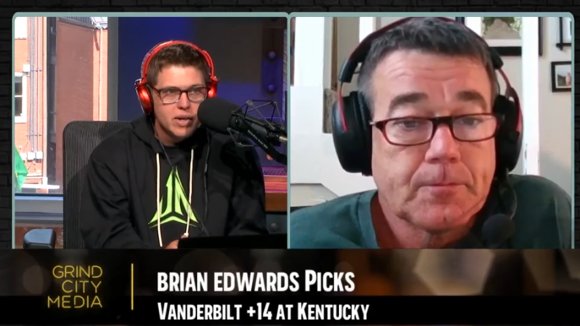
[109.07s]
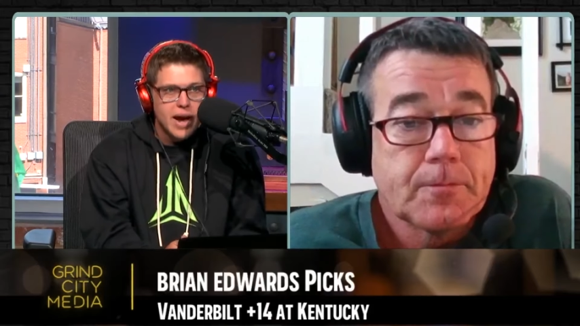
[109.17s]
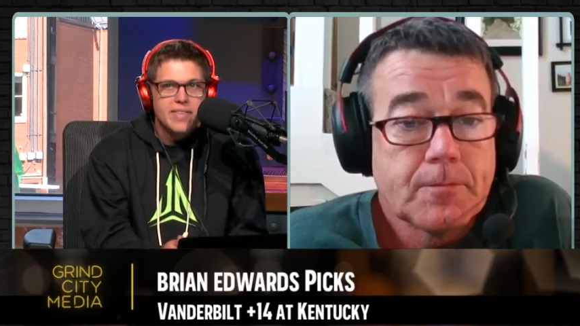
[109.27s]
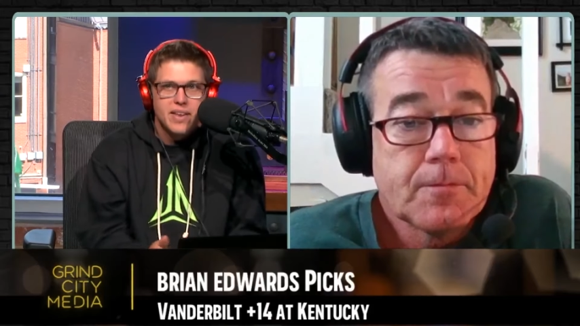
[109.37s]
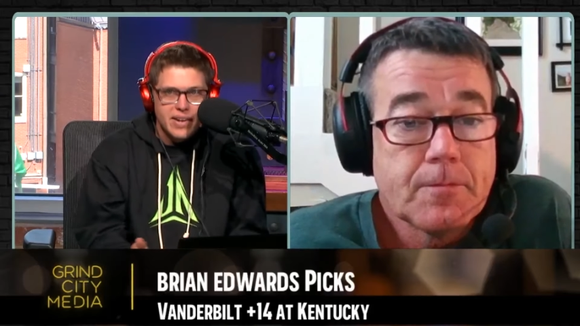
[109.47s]

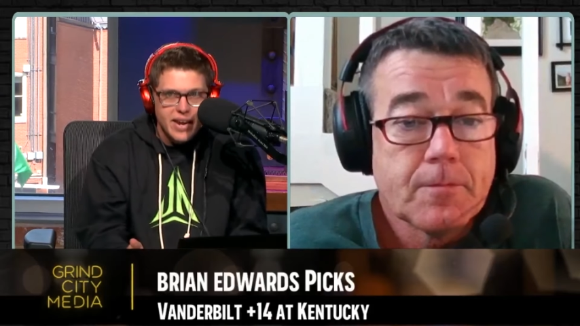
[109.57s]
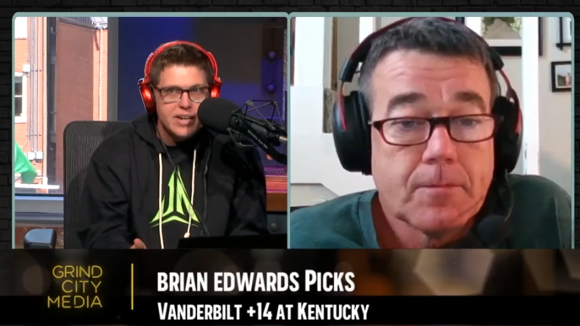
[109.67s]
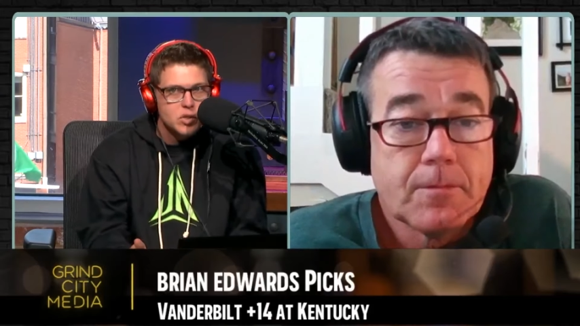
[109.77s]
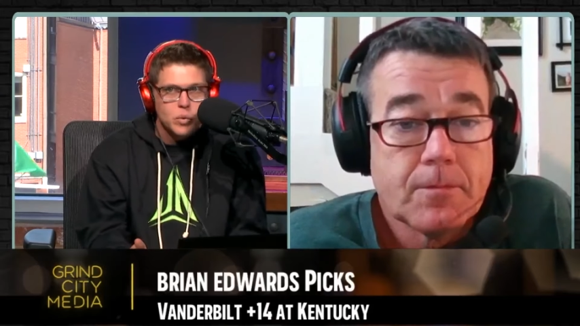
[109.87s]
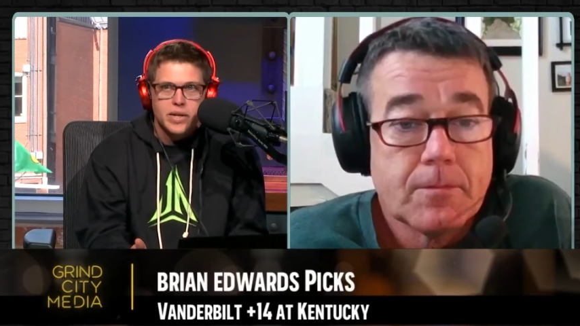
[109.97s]
Speaker 1: and then
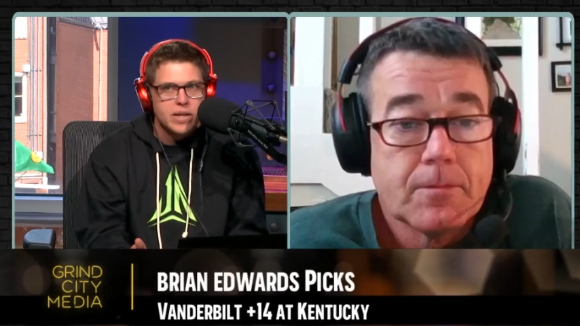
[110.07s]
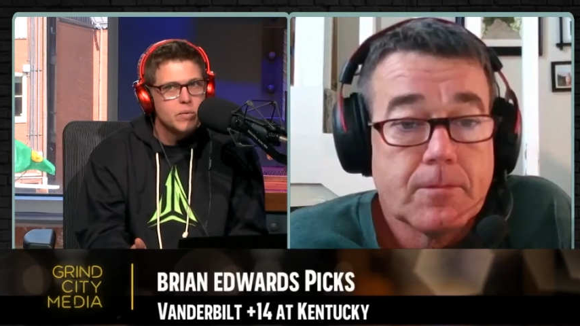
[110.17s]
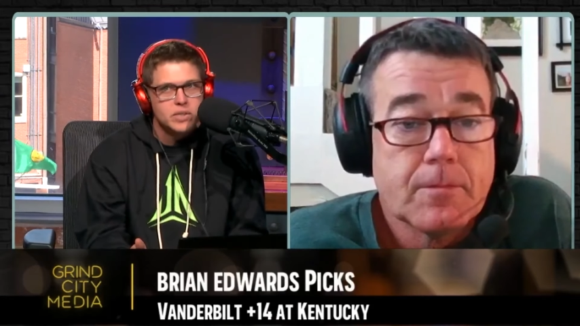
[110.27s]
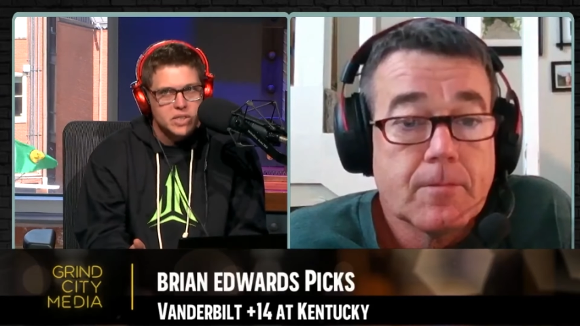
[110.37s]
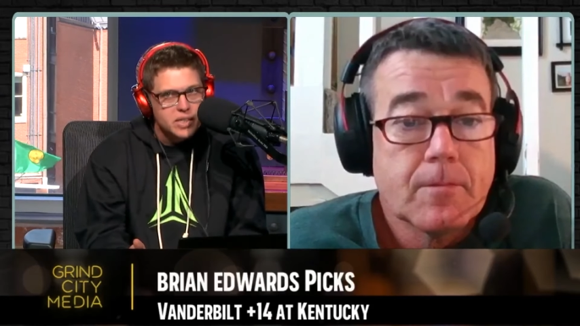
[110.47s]
next week they
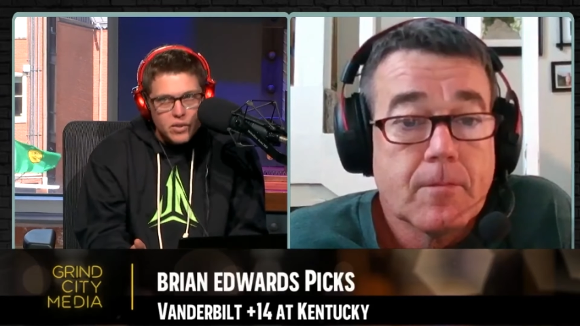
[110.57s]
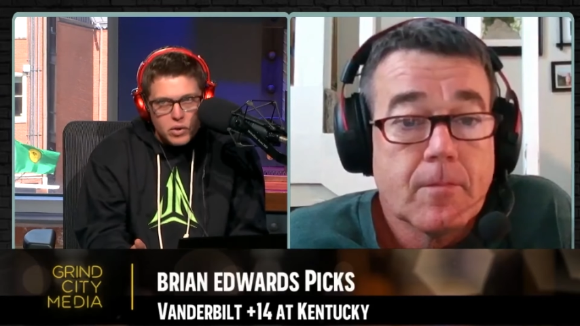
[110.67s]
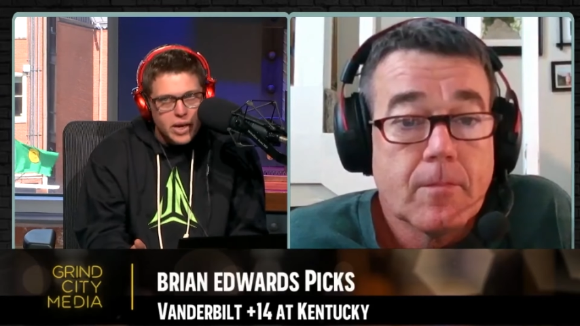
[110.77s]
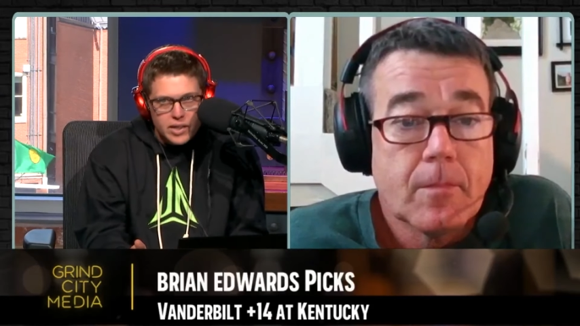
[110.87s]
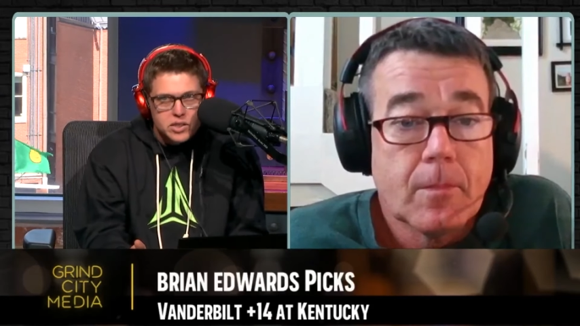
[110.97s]
were
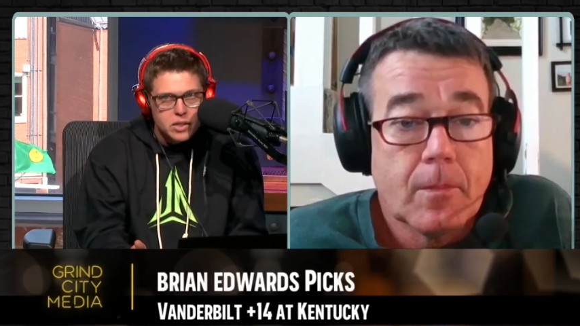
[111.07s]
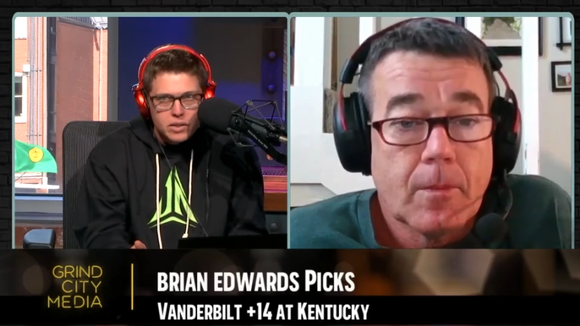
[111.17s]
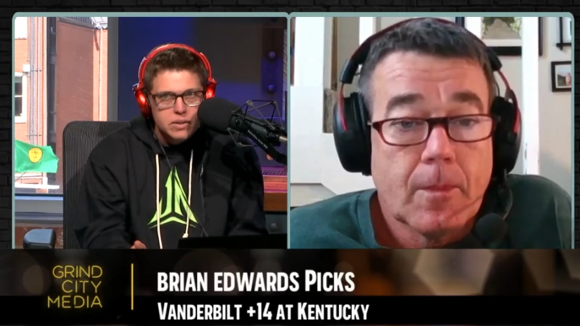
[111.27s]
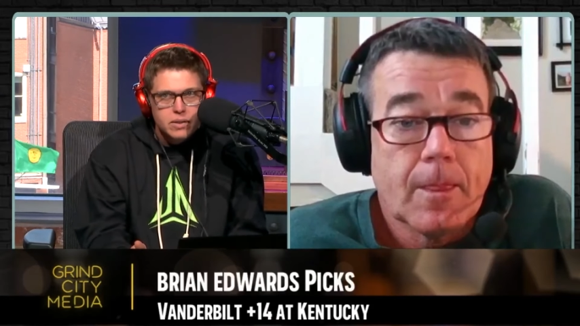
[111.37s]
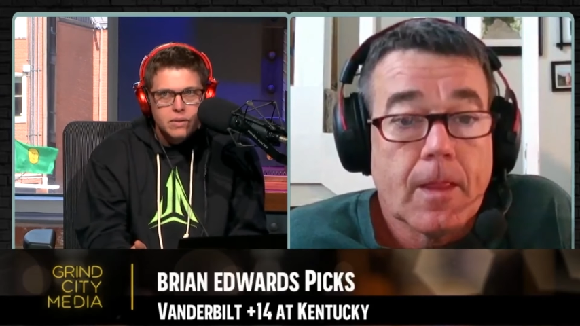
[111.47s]
still
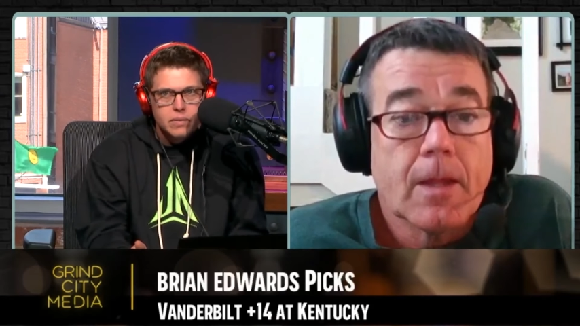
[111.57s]
catching."